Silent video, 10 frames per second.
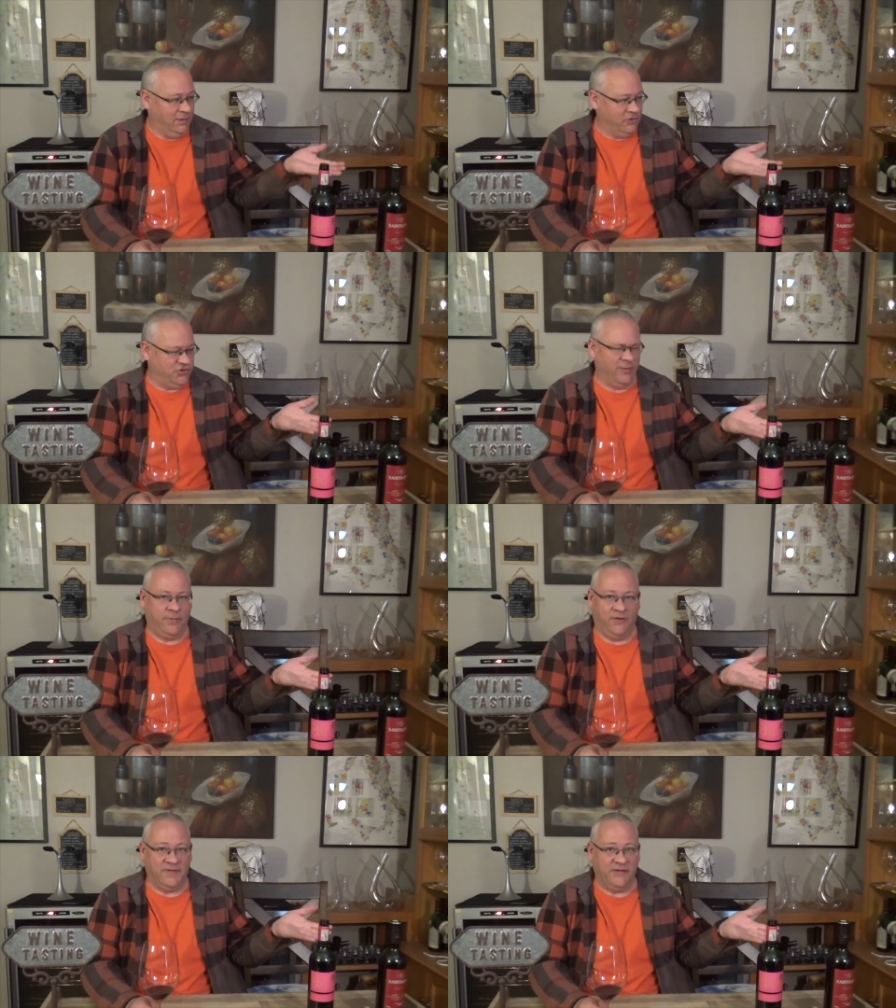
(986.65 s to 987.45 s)
Jump
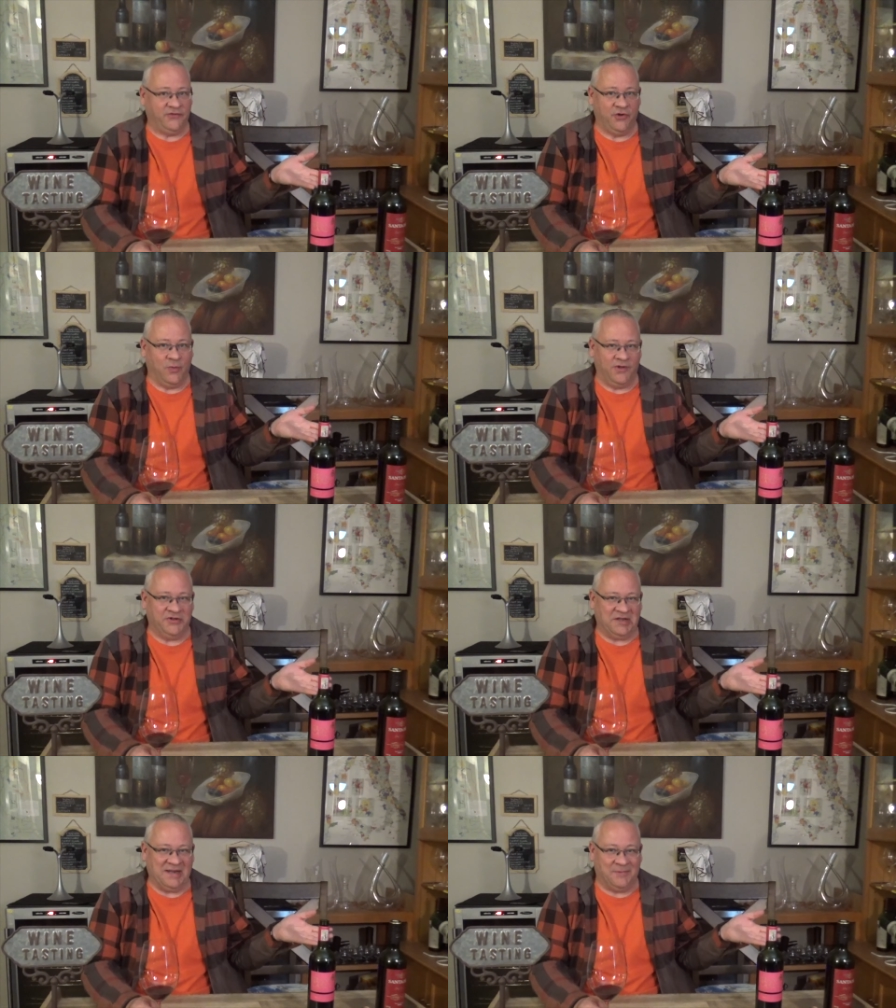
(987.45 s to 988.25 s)
on these 2 while you
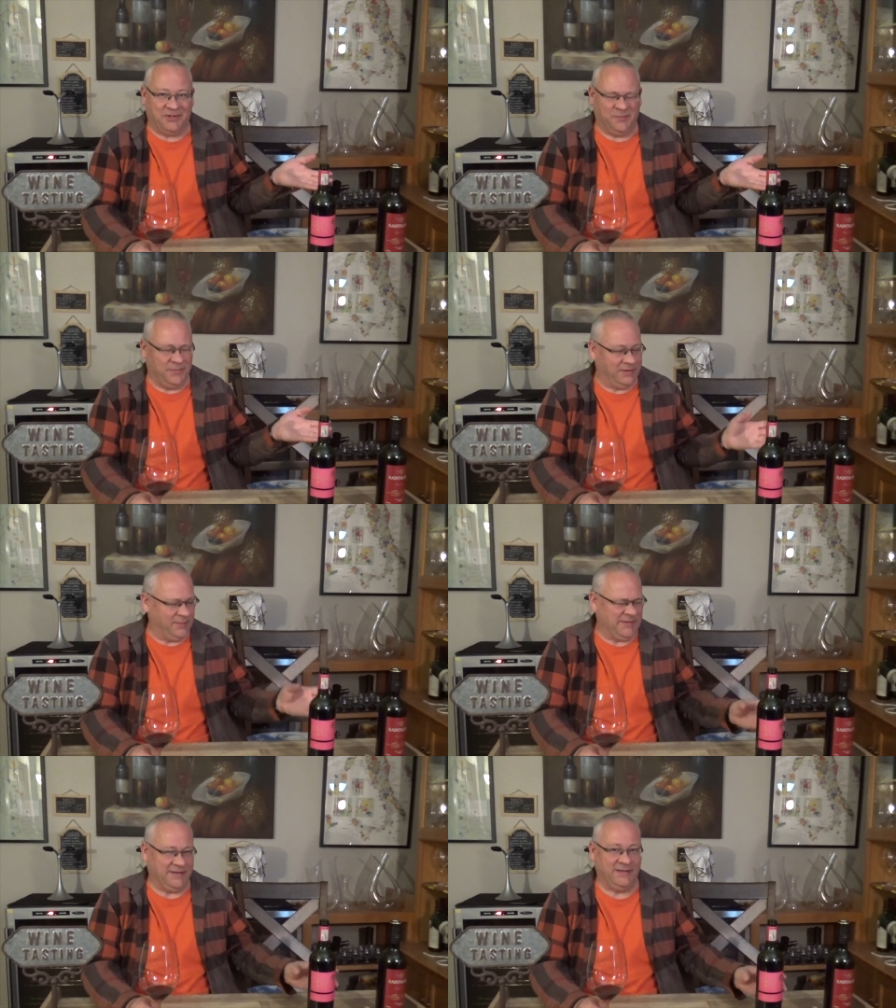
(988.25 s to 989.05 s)
can get them at the
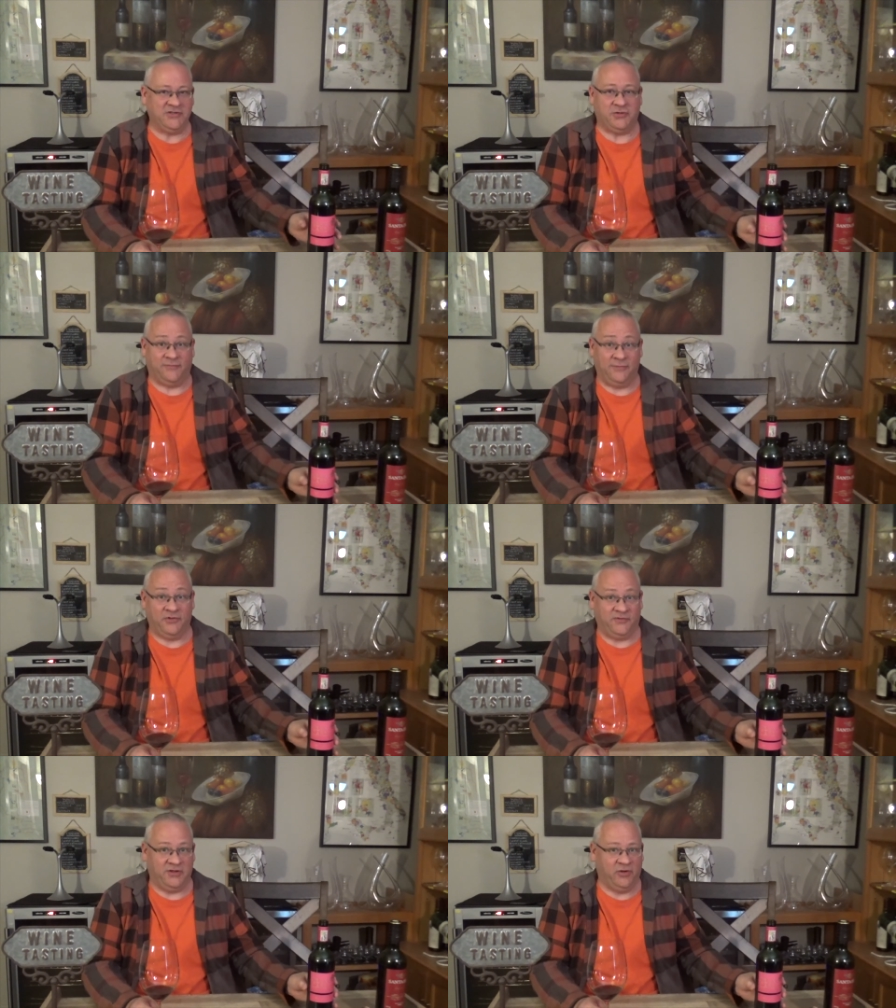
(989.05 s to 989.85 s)
BC liquor store. For
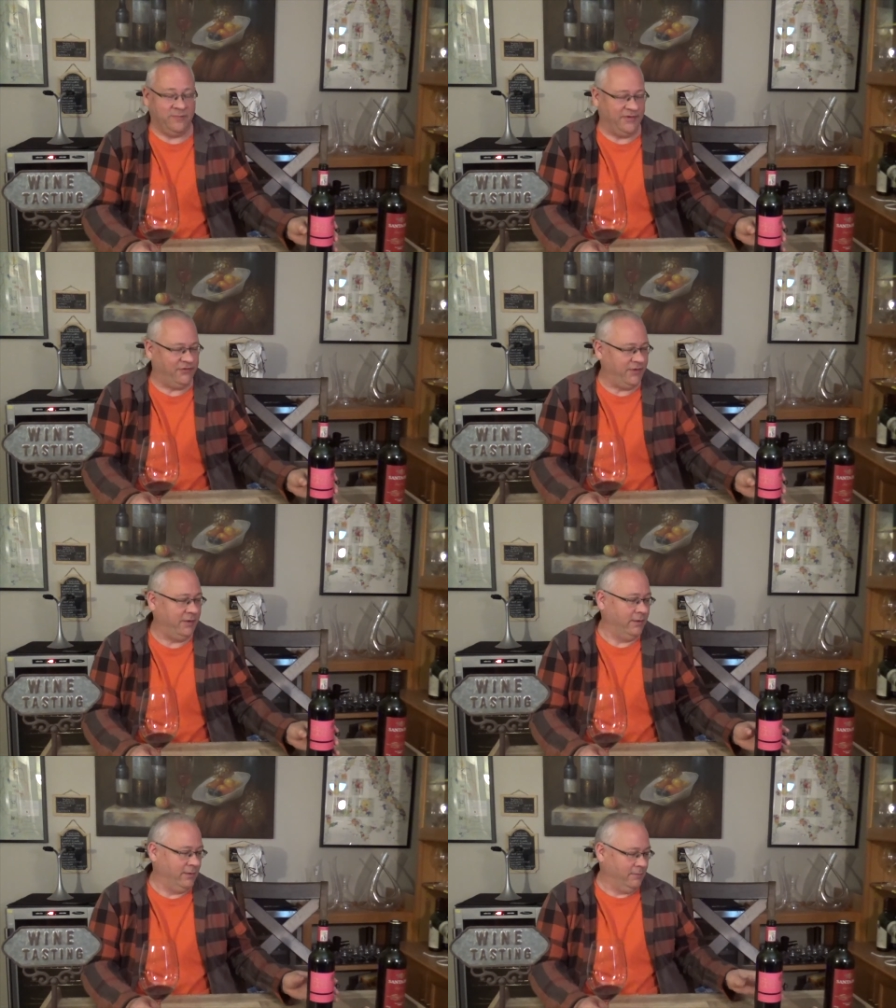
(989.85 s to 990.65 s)
those of you that are in BC,